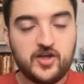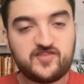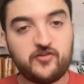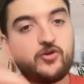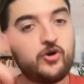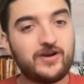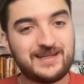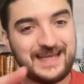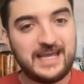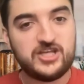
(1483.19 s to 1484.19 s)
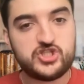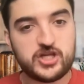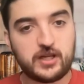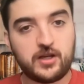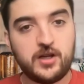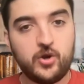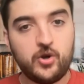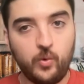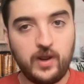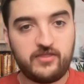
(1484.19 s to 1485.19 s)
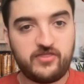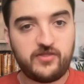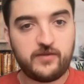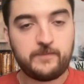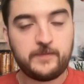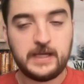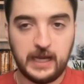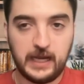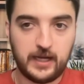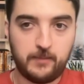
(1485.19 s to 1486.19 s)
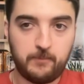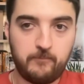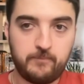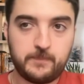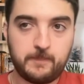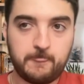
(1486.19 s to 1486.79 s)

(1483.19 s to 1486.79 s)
So if you're engaging with um,